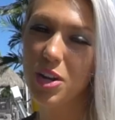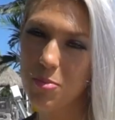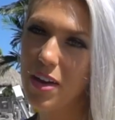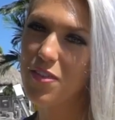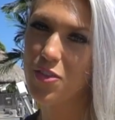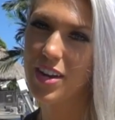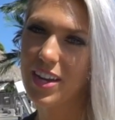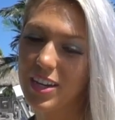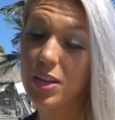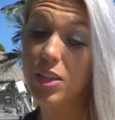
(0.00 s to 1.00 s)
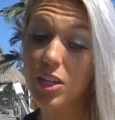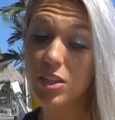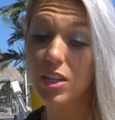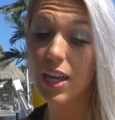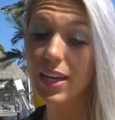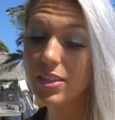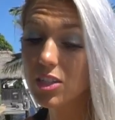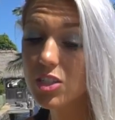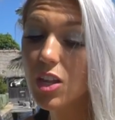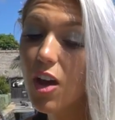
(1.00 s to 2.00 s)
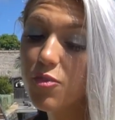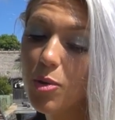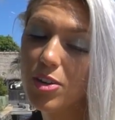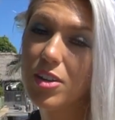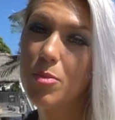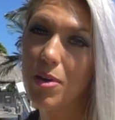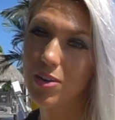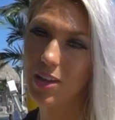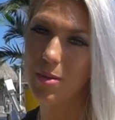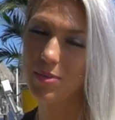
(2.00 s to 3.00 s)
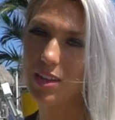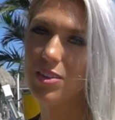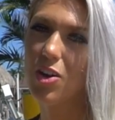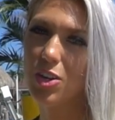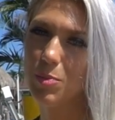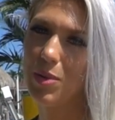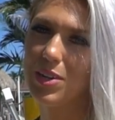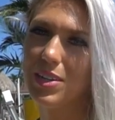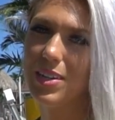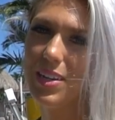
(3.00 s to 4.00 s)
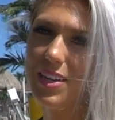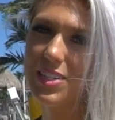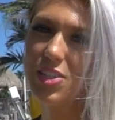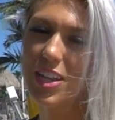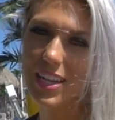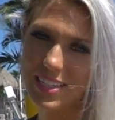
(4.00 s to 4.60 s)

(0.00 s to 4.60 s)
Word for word: Put it on my forehead. The the like the soft part of the bottle cap, not the hard part so that